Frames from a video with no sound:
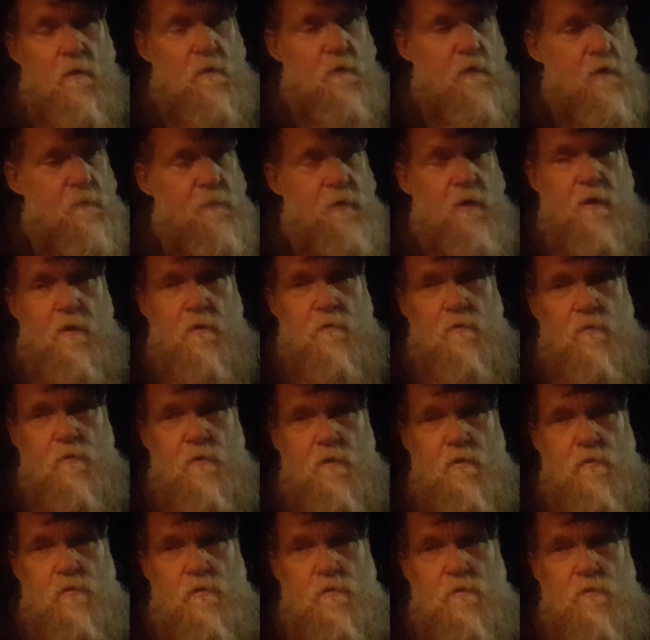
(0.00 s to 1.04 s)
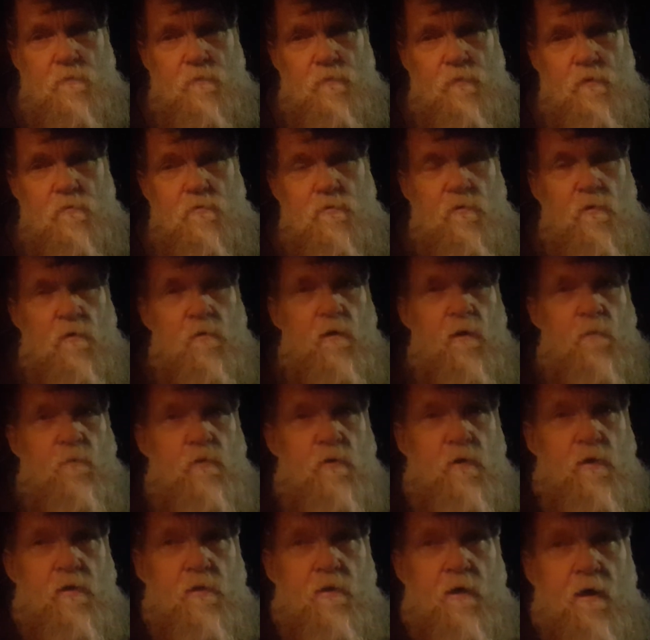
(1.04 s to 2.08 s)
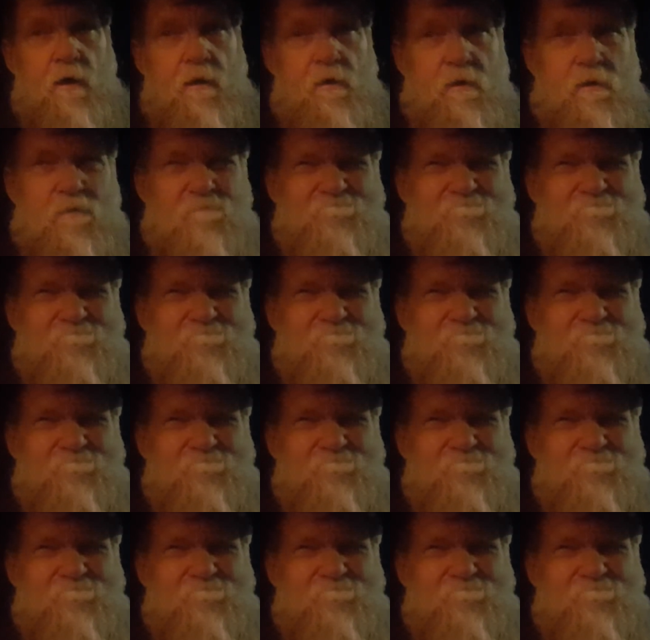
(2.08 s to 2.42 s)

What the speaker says: compared to this. So I'm looking at,